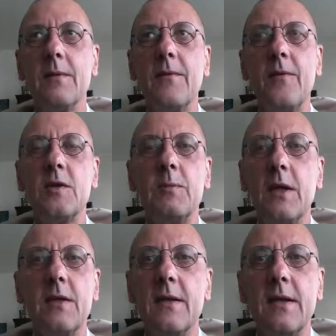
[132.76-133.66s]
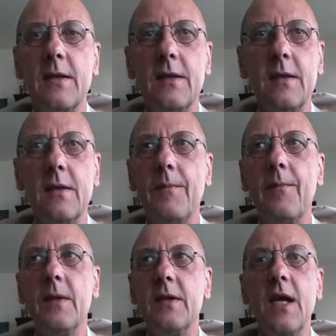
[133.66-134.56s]
first because
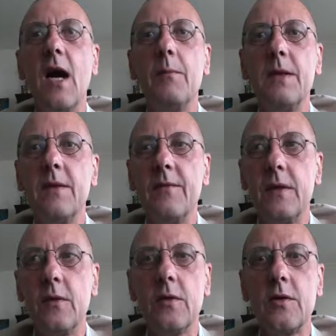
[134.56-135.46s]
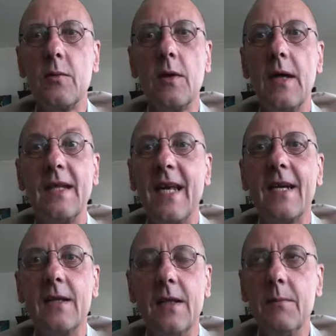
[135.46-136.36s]
the armies of the Earth will
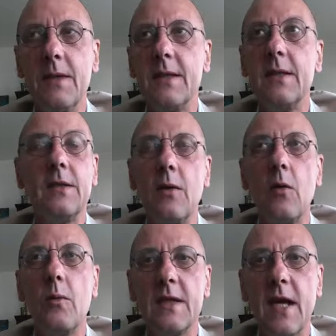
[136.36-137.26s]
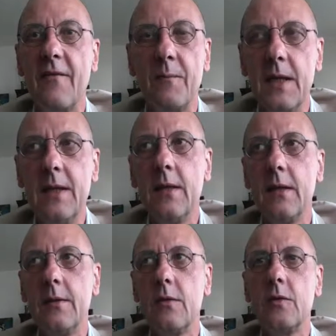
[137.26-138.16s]
attack them, as they always have been,
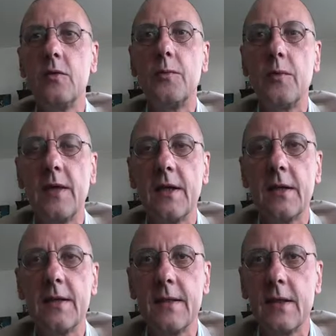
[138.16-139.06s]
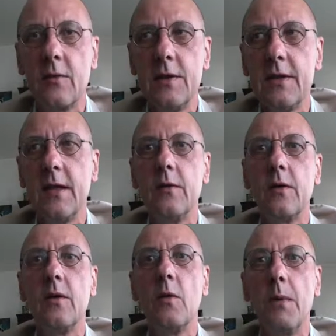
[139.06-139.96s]
in order to protect their secrets, their
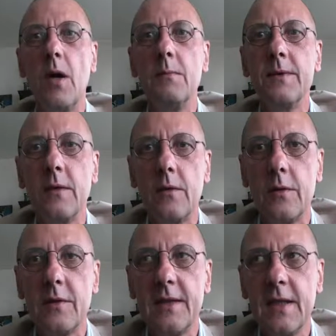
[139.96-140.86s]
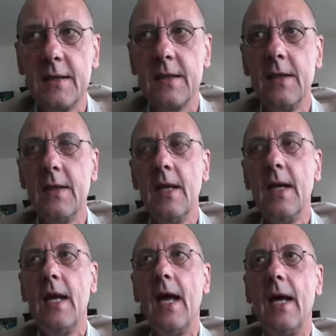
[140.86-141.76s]
nuclear bombs and all those things.
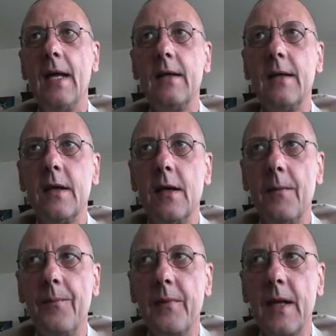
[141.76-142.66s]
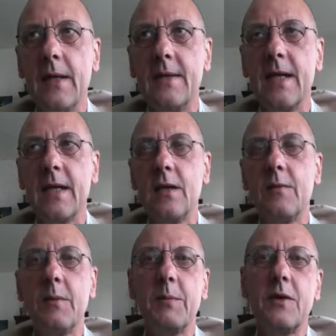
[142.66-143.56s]
And
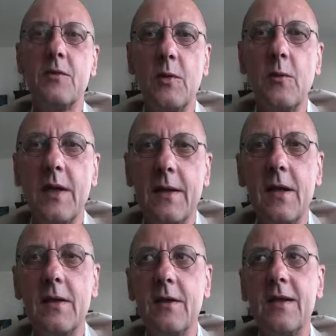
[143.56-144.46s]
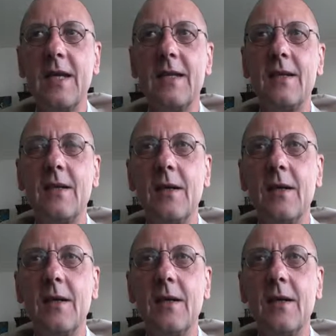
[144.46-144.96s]
second, because we are not yet